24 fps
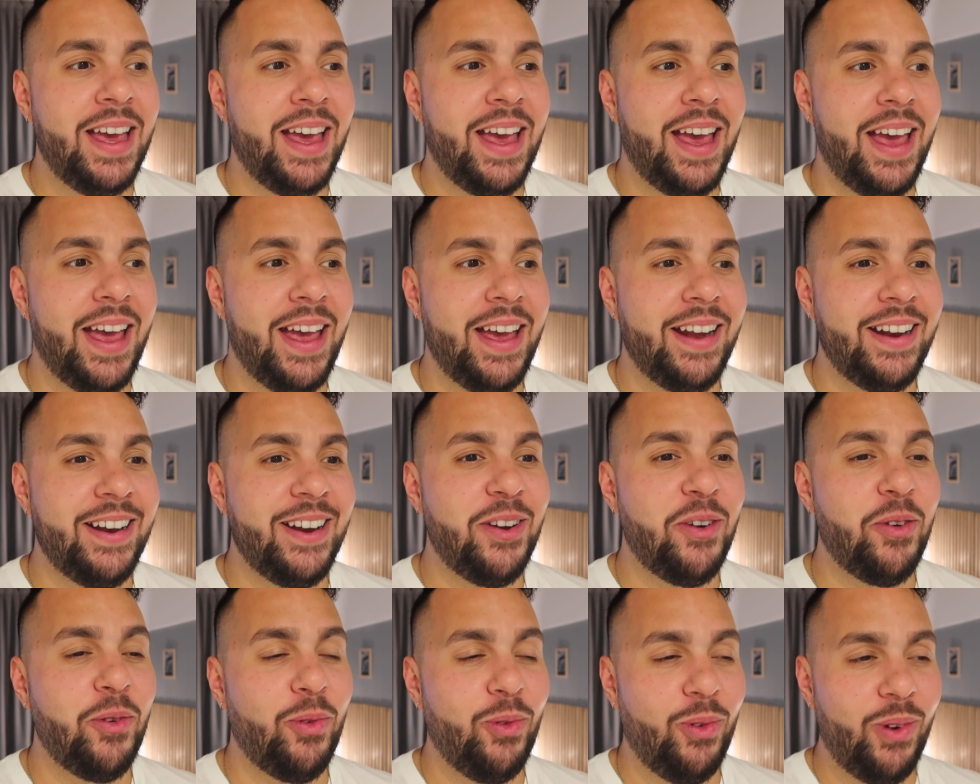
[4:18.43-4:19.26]
and
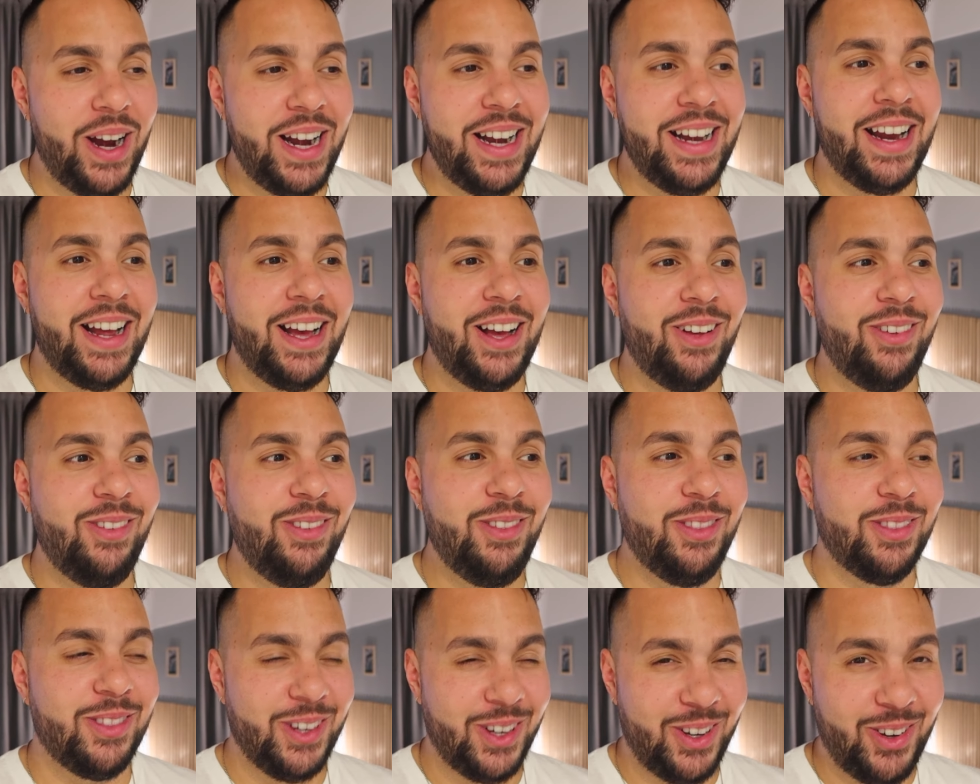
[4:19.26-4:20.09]
right now
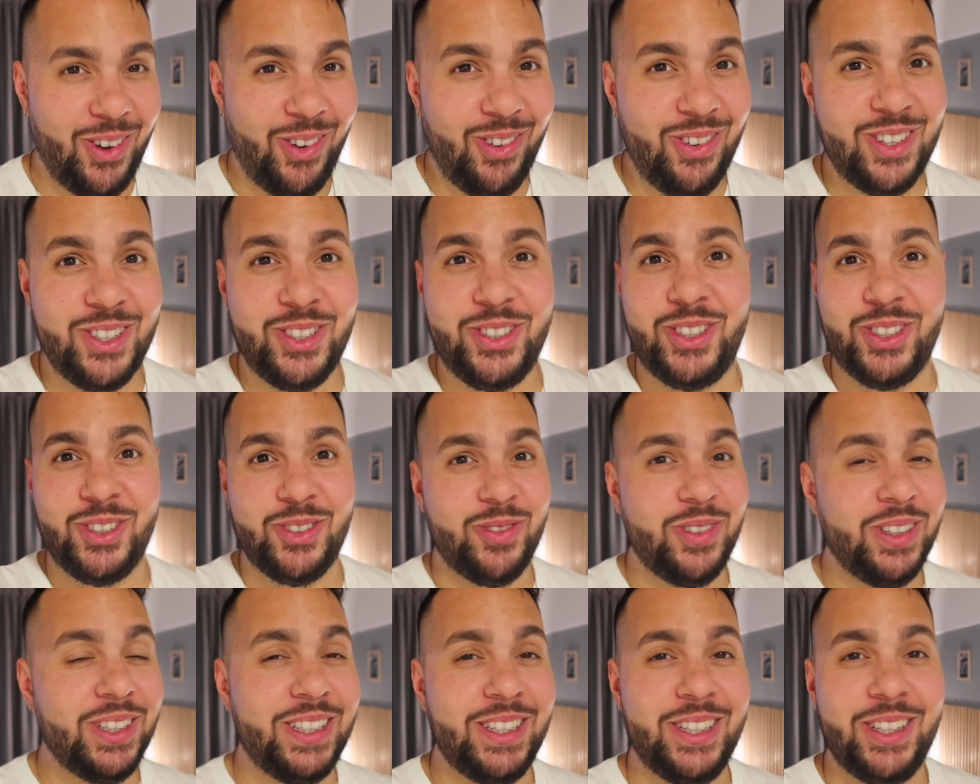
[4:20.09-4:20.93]
the goal is
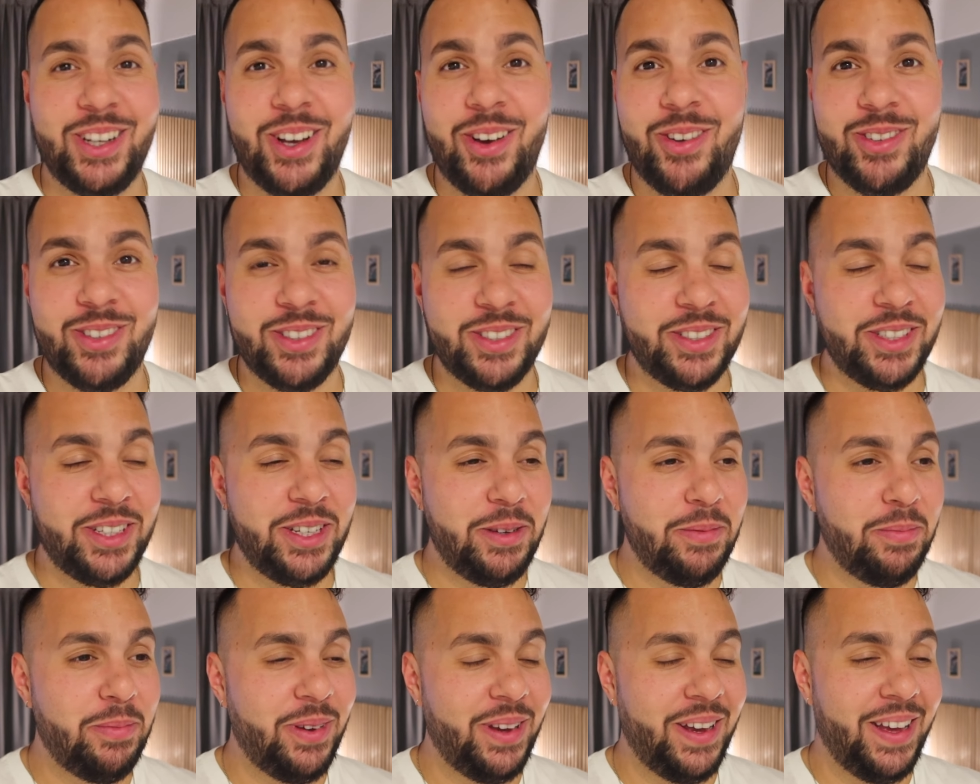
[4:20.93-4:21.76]
just really to go to
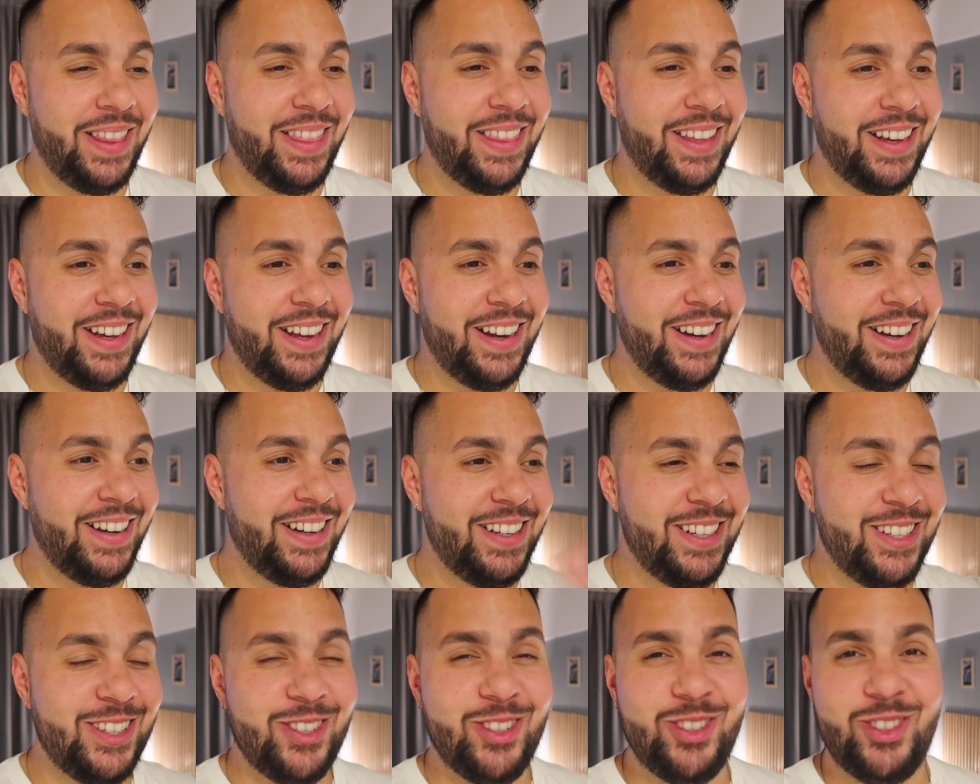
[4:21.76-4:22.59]
sleep and then
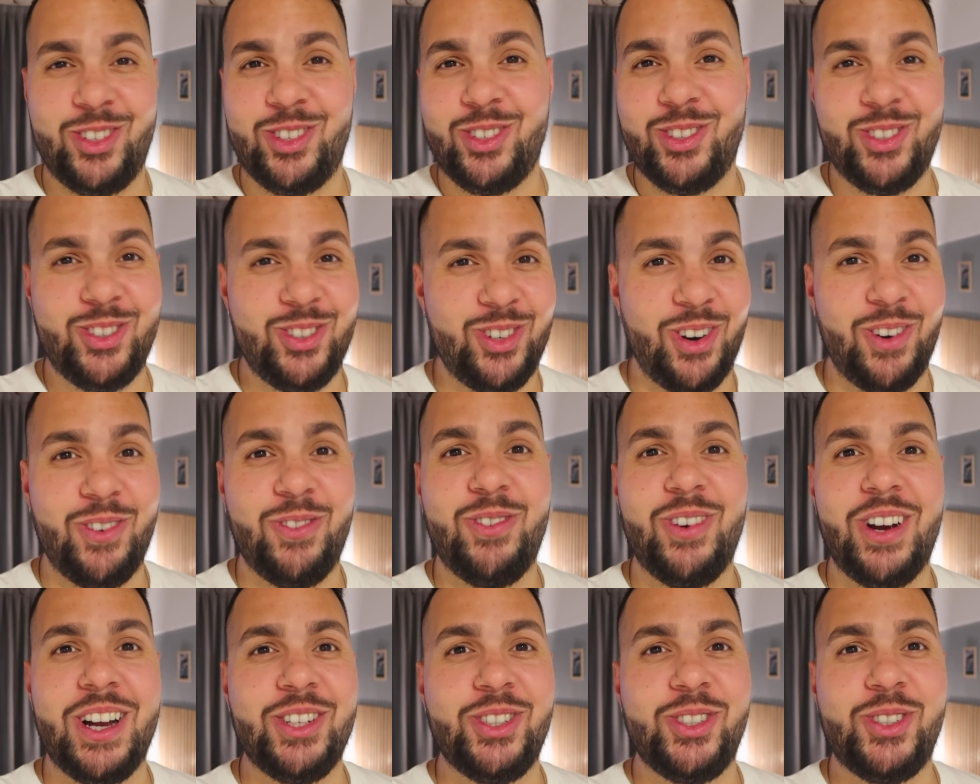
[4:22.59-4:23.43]
just start
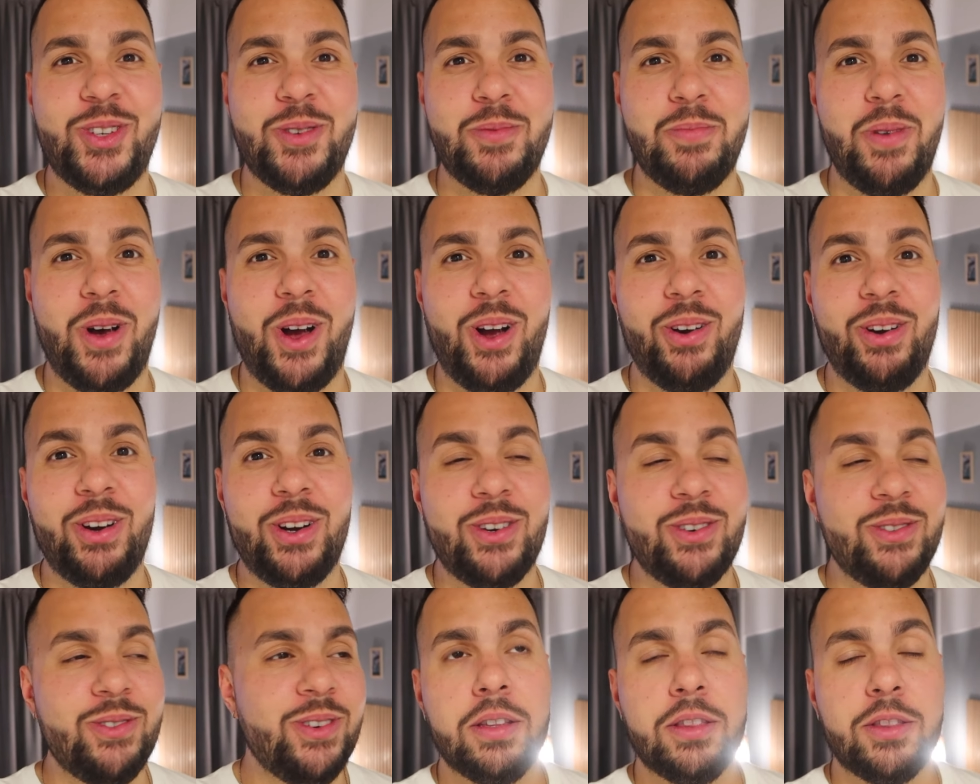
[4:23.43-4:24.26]
fresh
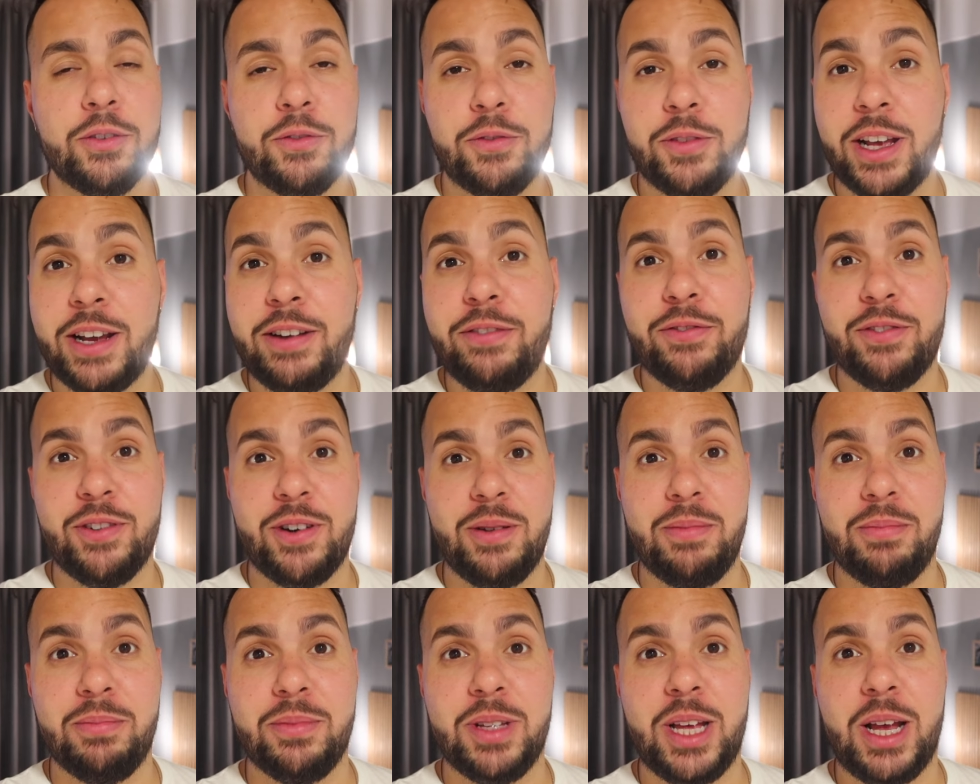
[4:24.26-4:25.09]
tomorrow. The flight
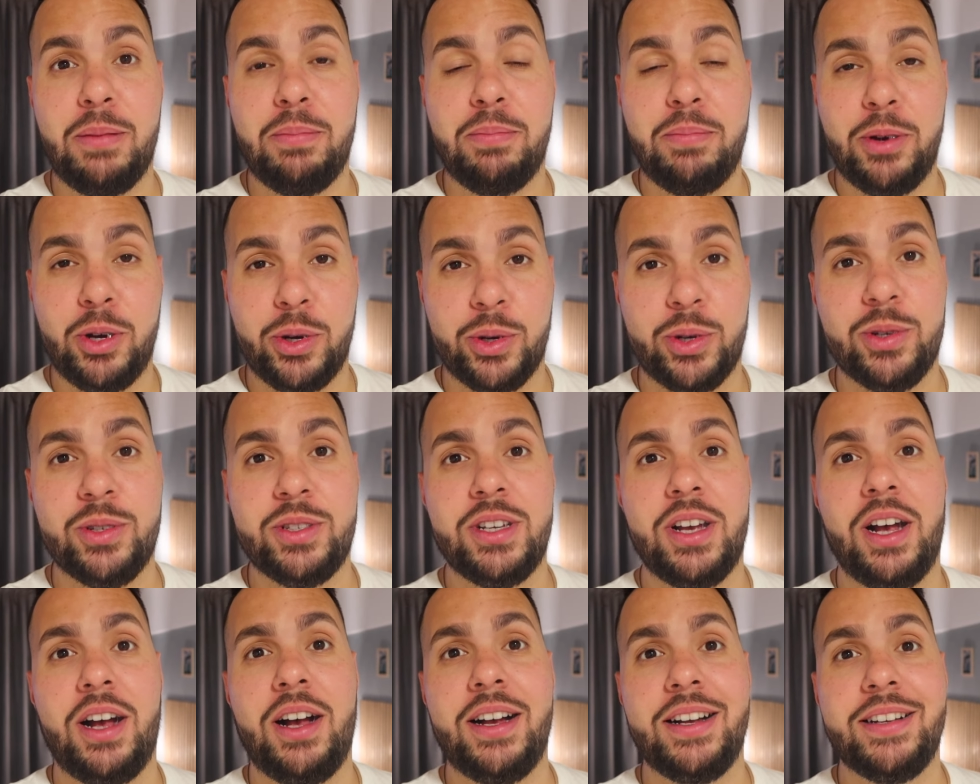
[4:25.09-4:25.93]
from
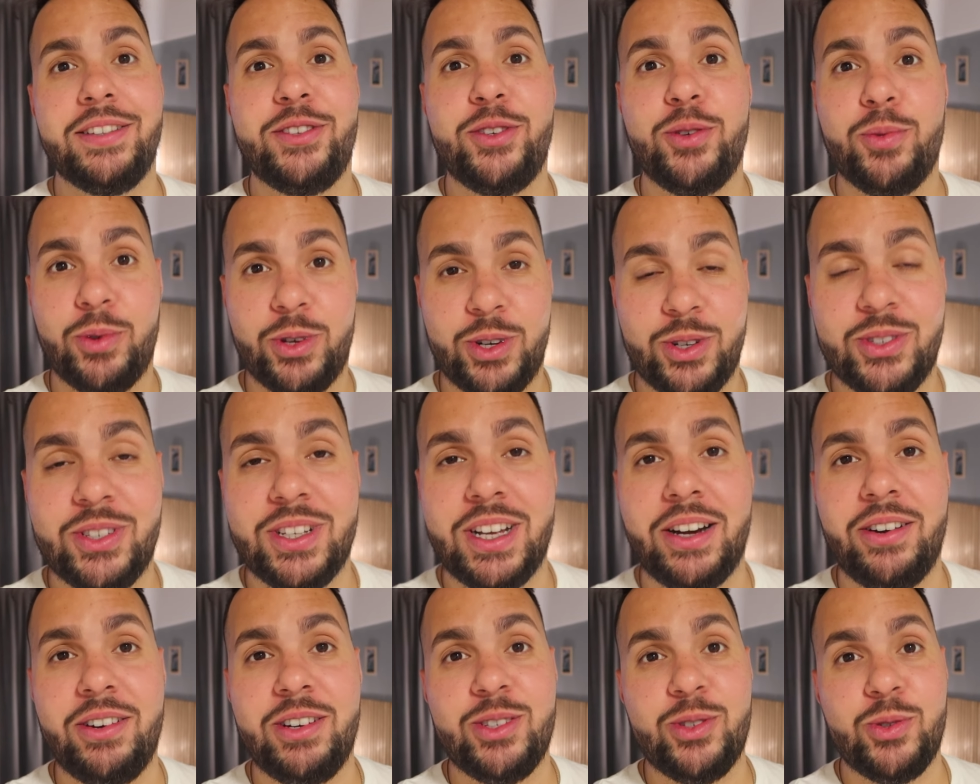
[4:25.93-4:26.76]
Bogota to Buenos
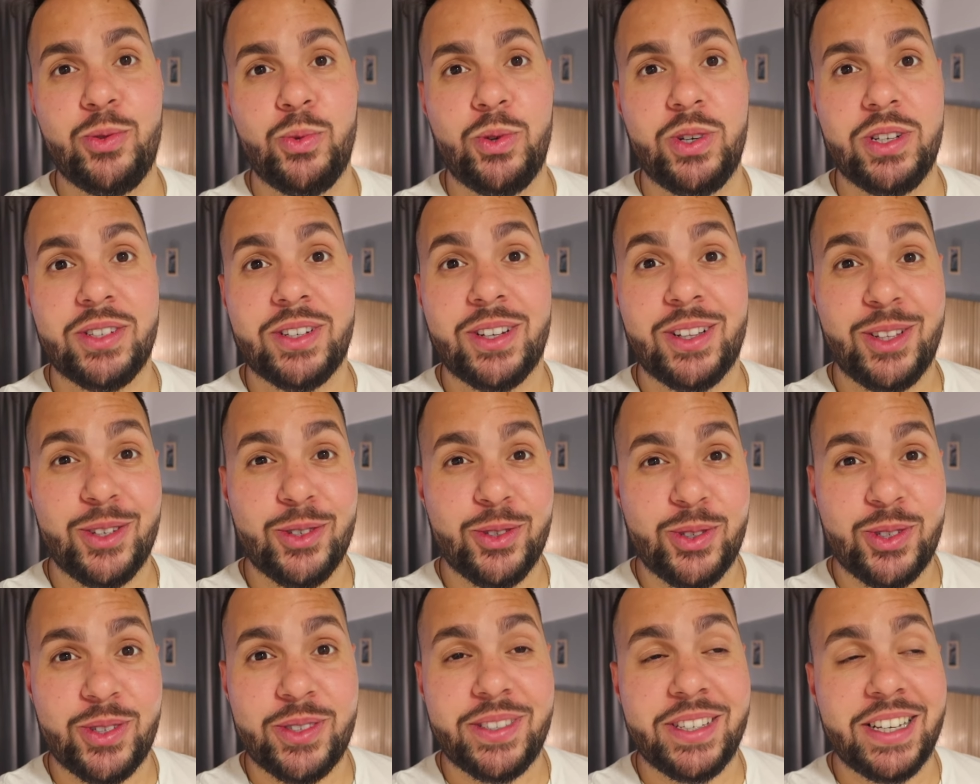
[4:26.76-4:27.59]
Aires was
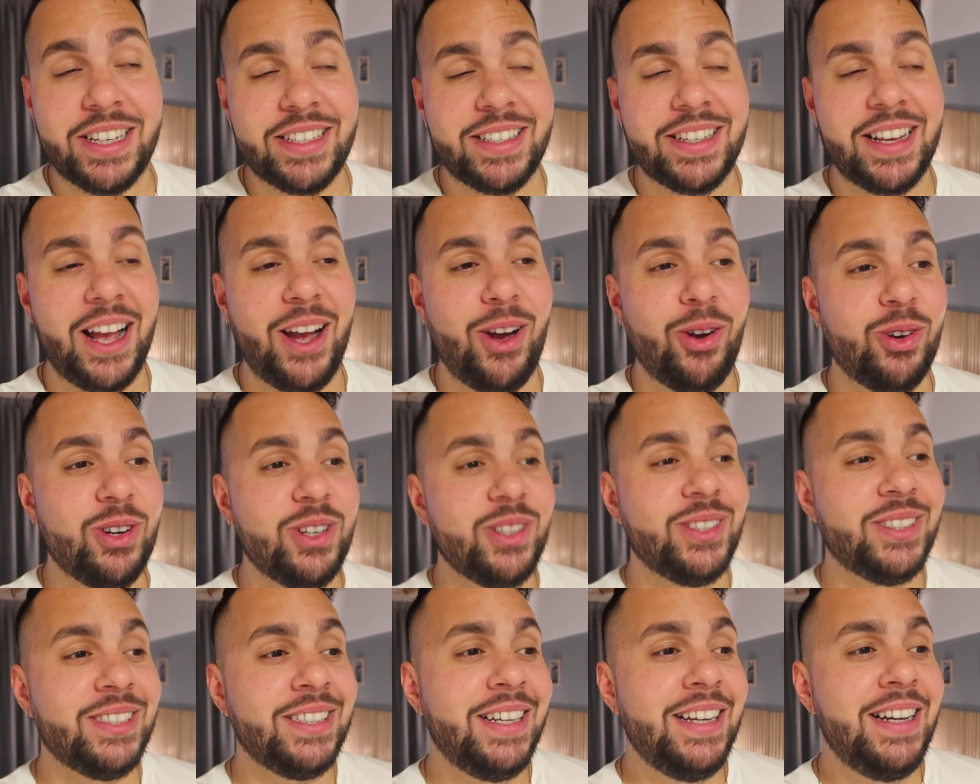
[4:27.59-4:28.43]
close to six
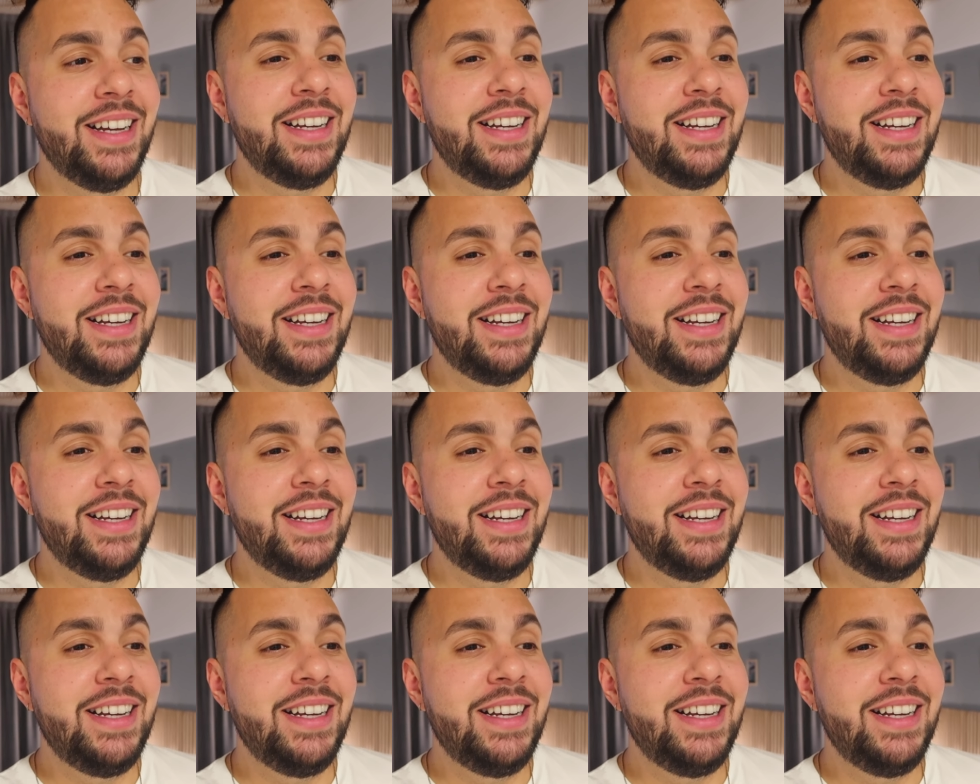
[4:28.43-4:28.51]
hours.